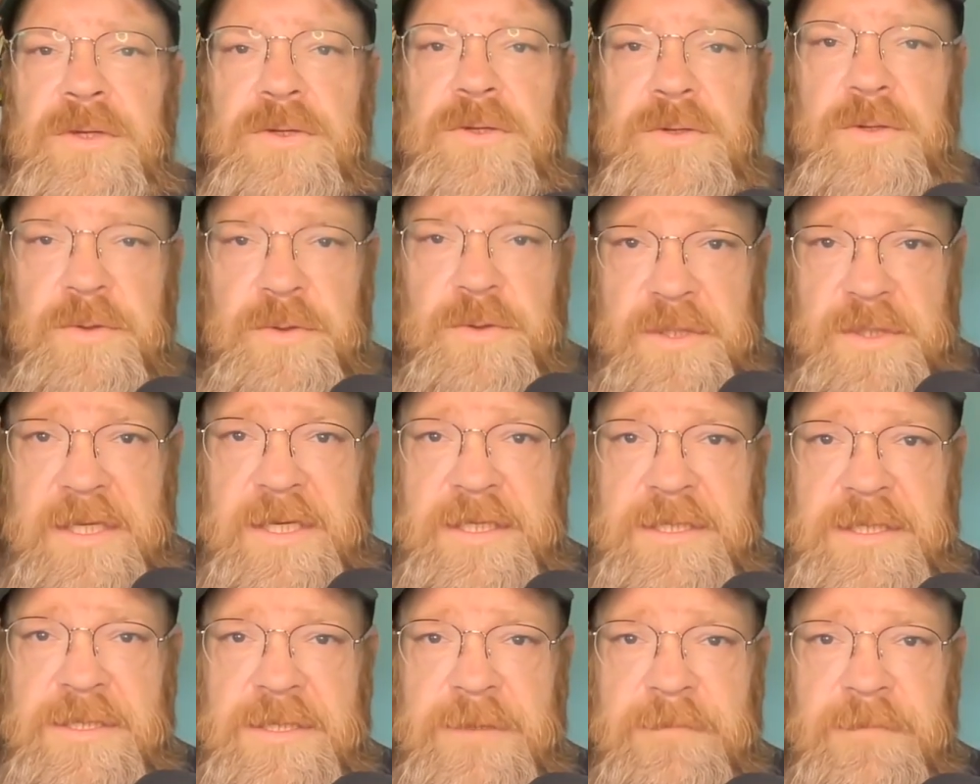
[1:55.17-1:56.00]
The truth
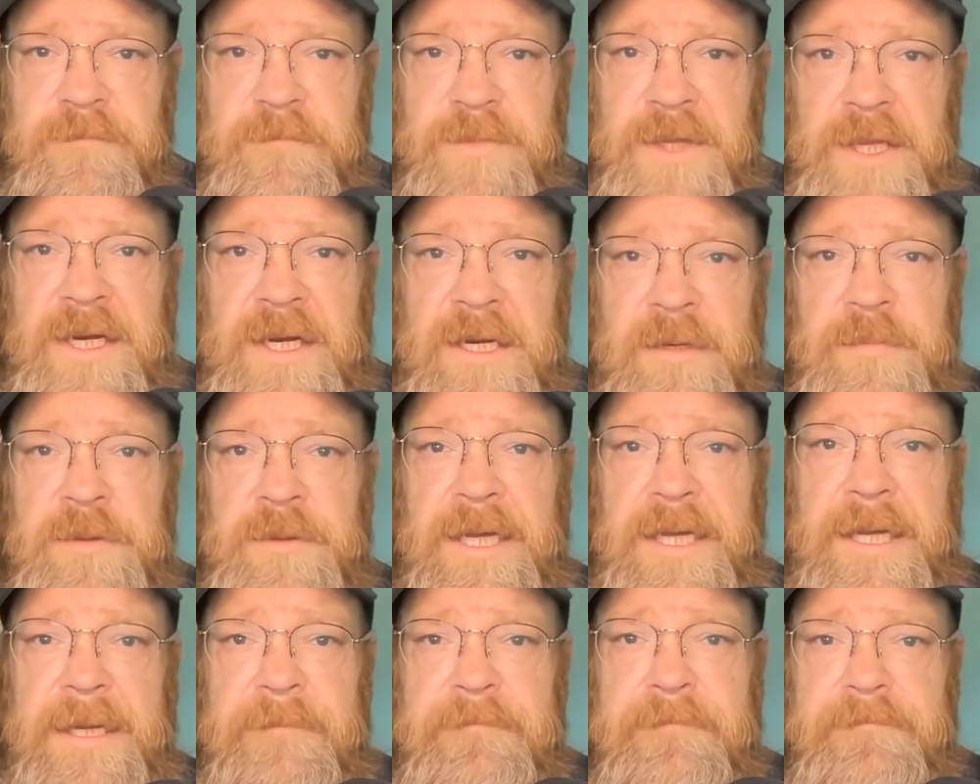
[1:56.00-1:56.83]
is, you need a
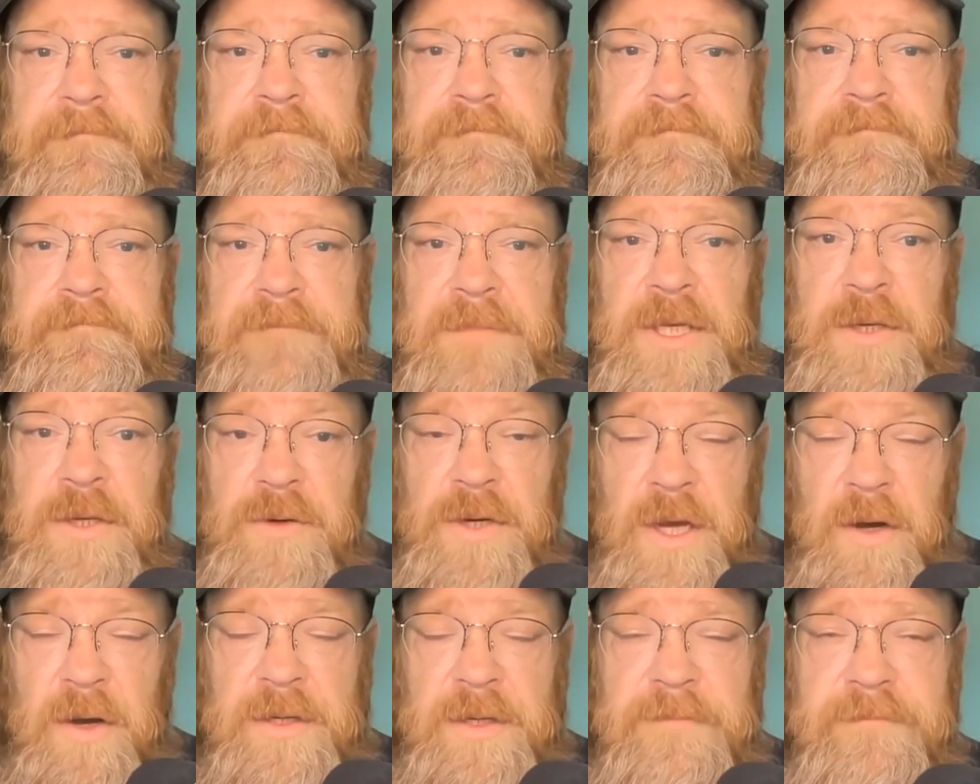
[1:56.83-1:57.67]
plan.
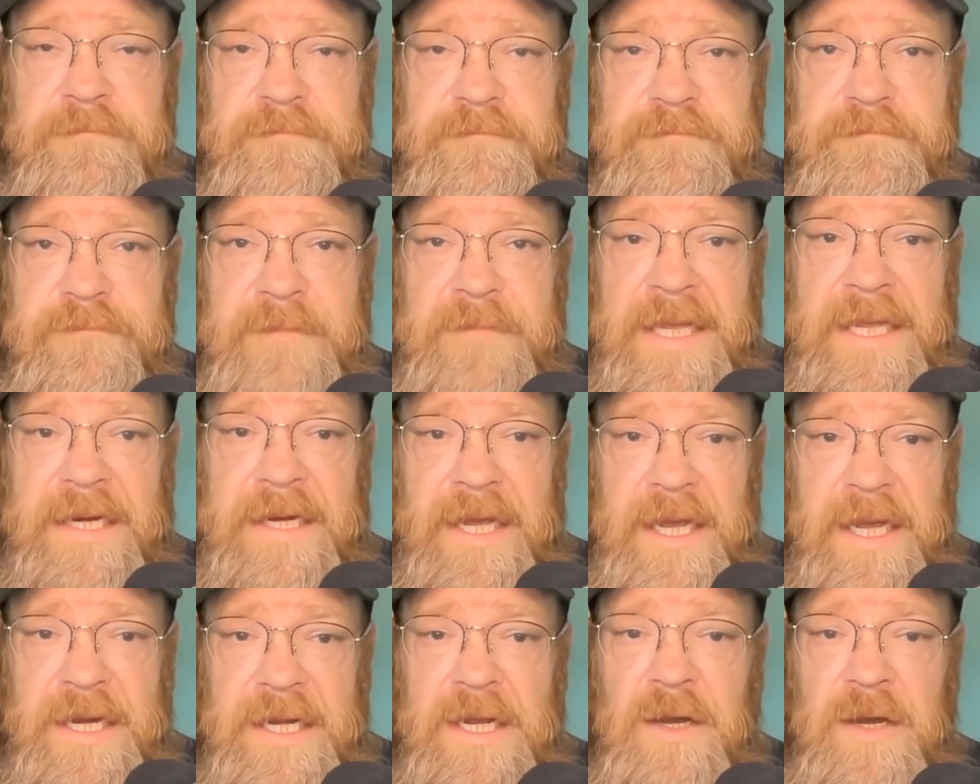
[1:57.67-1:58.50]
You know it,
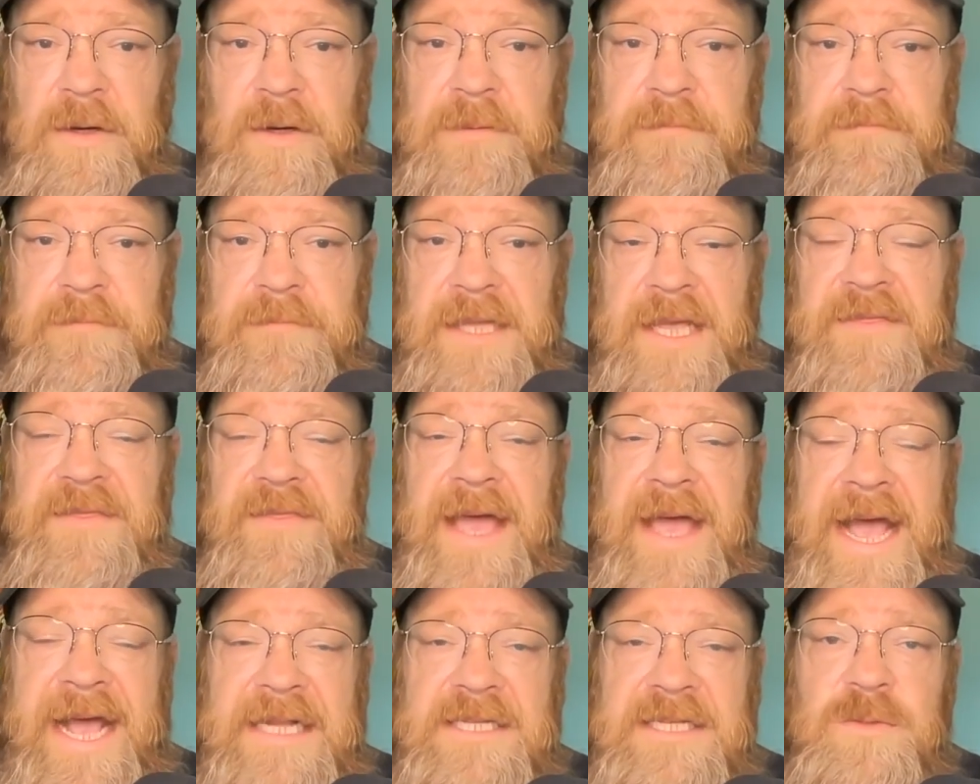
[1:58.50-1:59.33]
and I know it. And
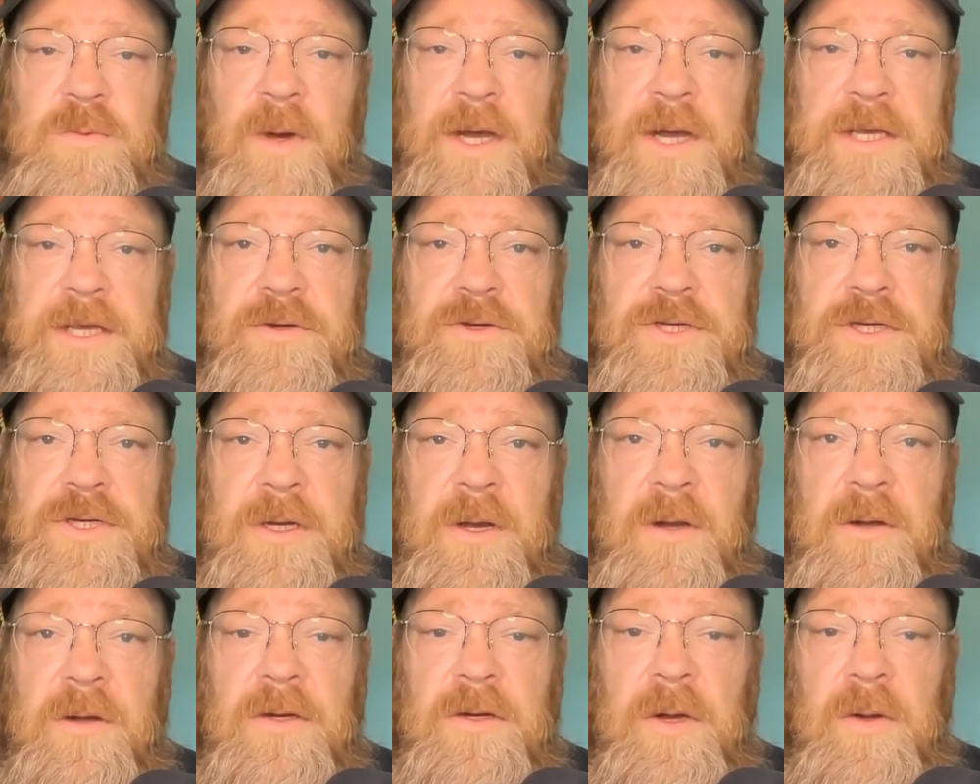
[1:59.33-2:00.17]
that's why you
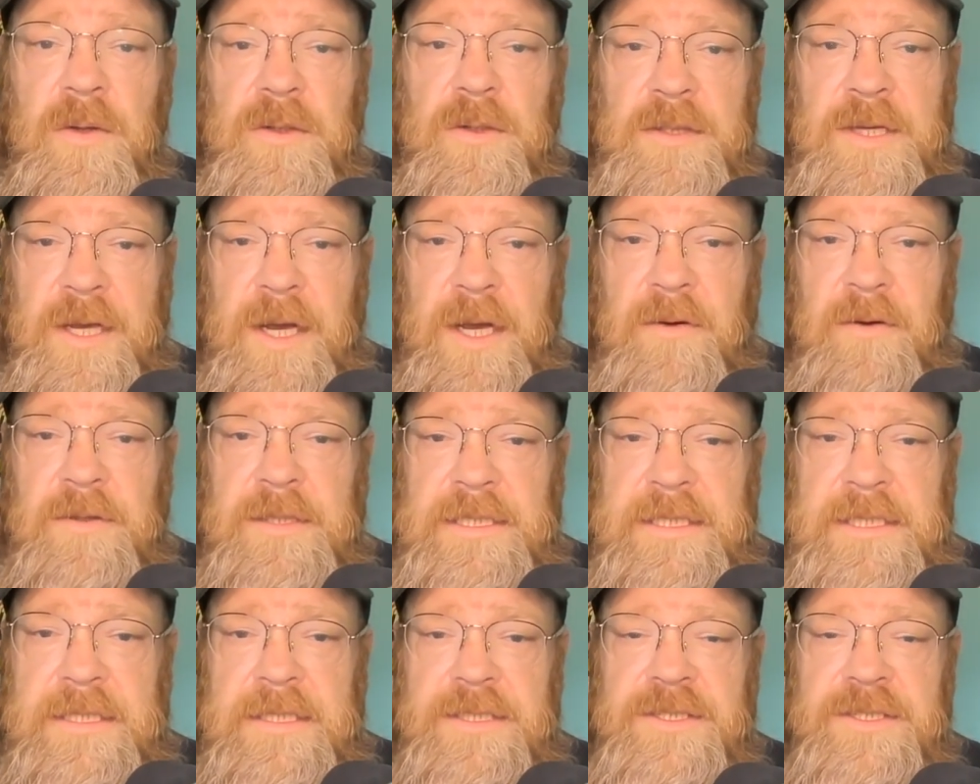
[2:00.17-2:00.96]
should call Gold Co.